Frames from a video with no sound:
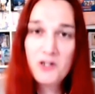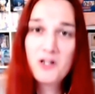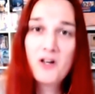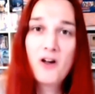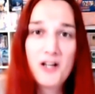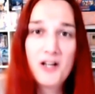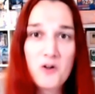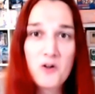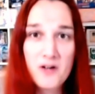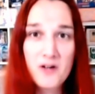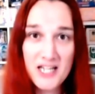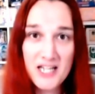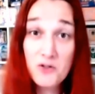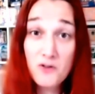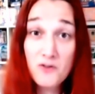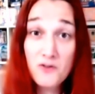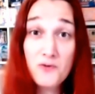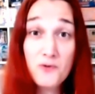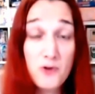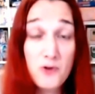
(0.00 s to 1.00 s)
had kind of gone
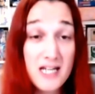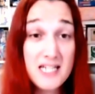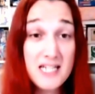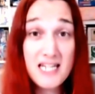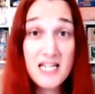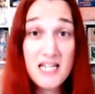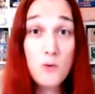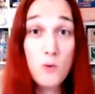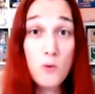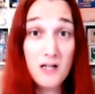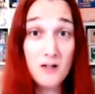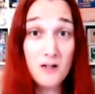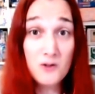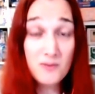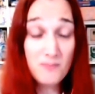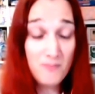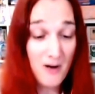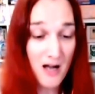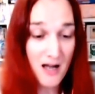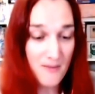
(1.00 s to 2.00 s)
into a 3D
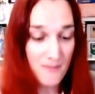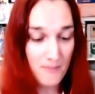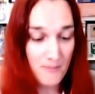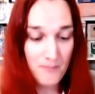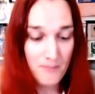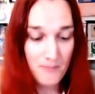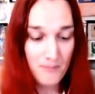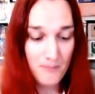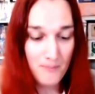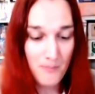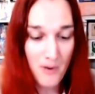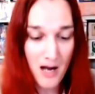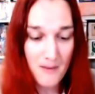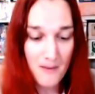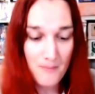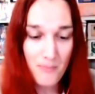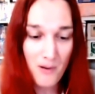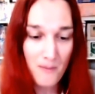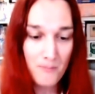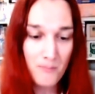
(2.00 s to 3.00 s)
world, but by